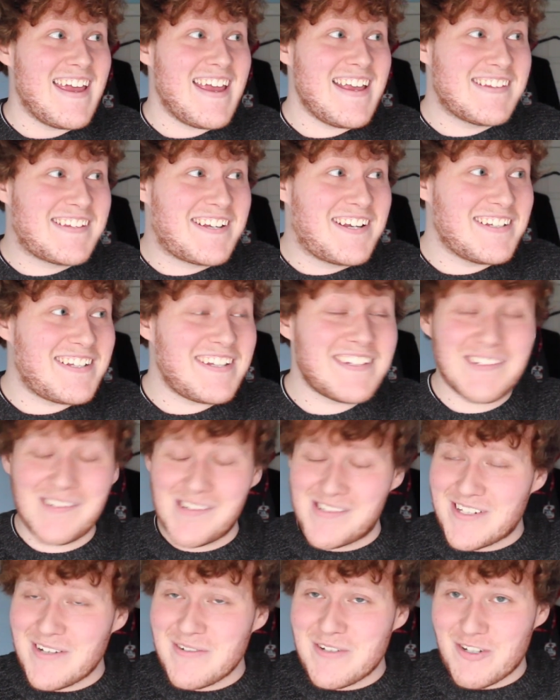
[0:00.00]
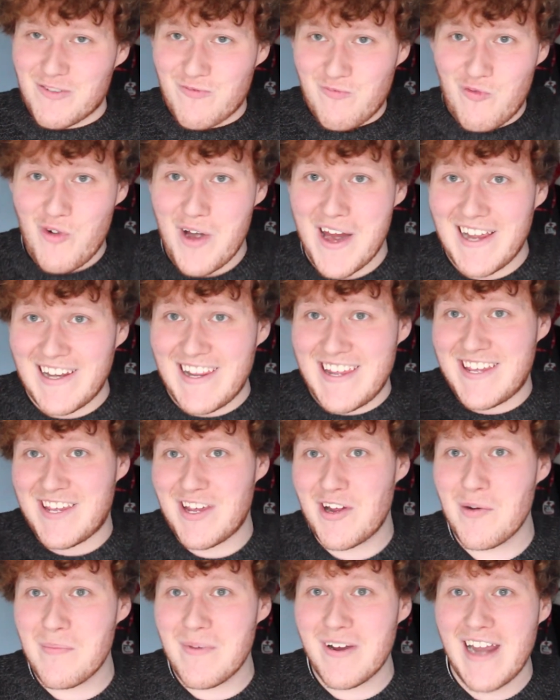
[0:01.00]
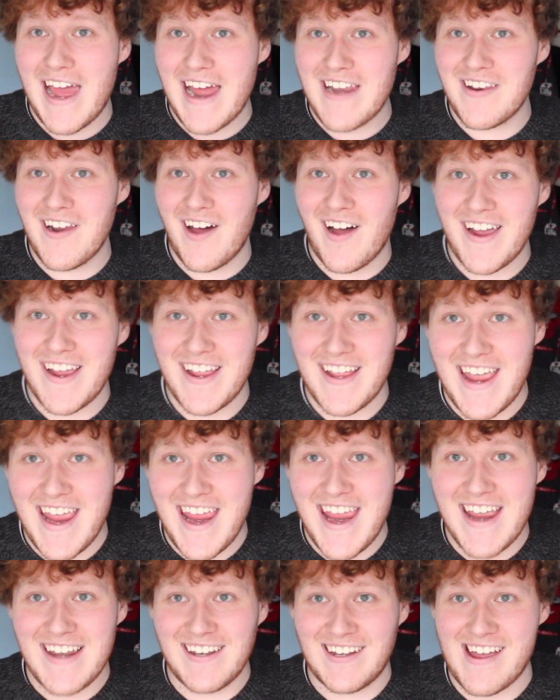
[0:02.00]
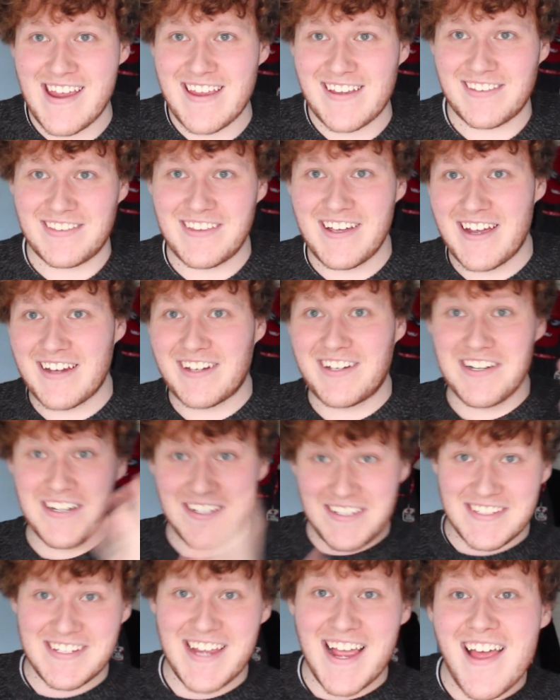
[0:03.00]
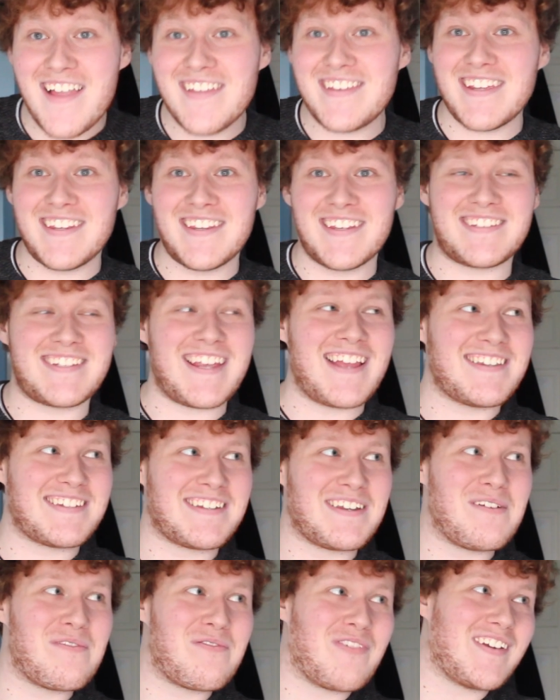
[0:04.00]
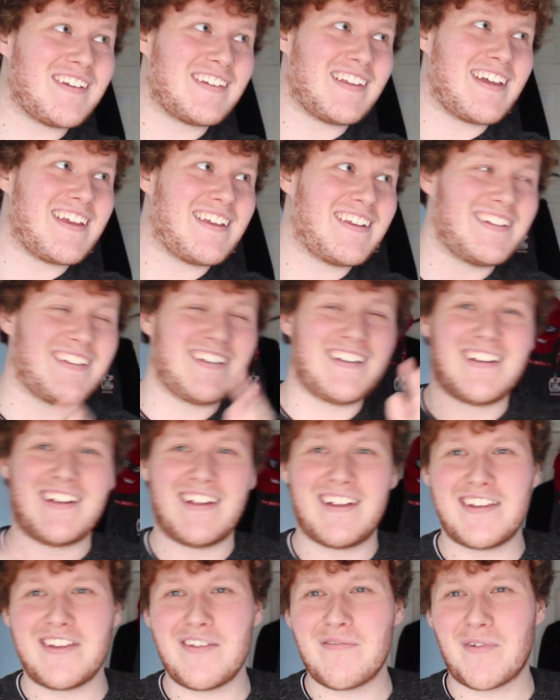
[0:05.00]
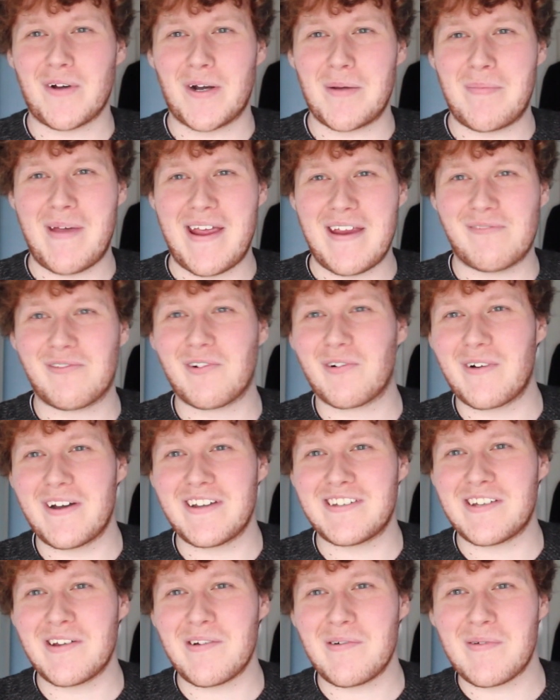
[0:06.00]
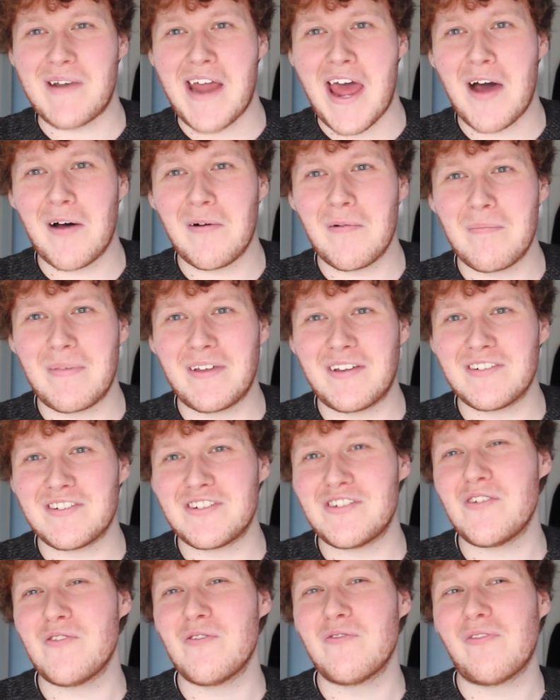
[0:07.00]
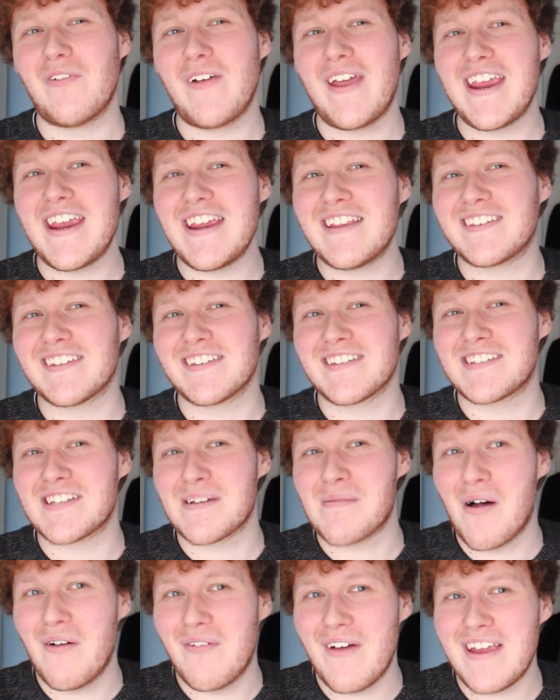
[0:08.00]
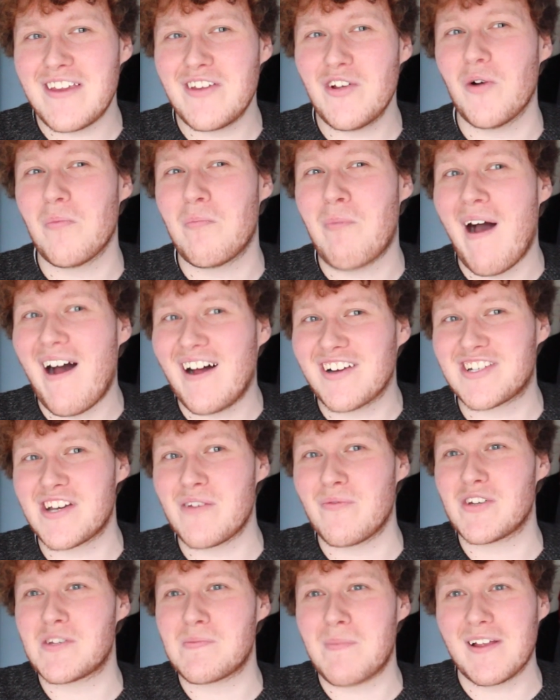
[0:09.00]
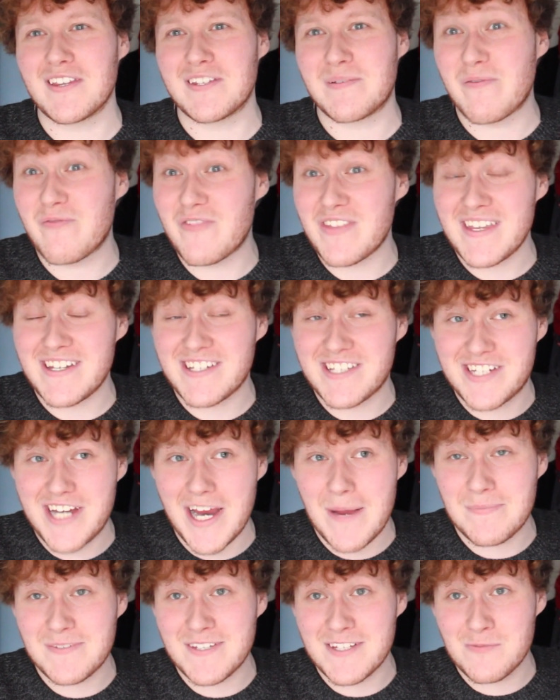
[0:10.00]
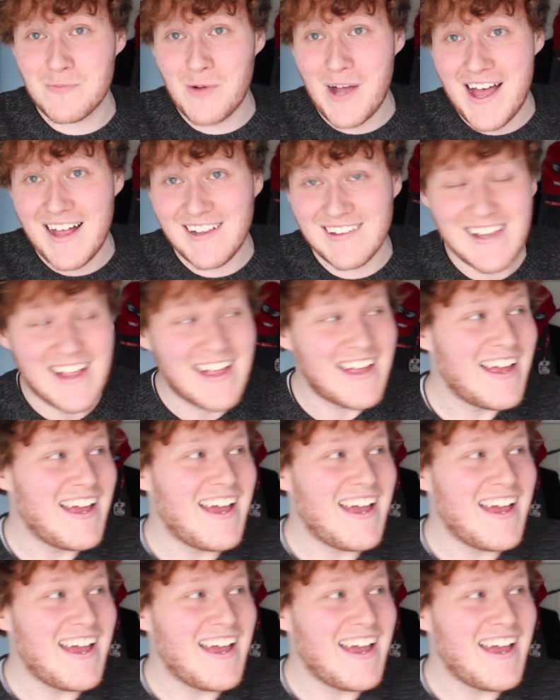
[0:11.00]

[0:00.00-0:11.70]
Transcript: It's because he's also just really human, and not in like the good sense, in the sense of he's like, you've got to pay for it too now, because you've eaten some of it, you're partially responsible for these chips as well.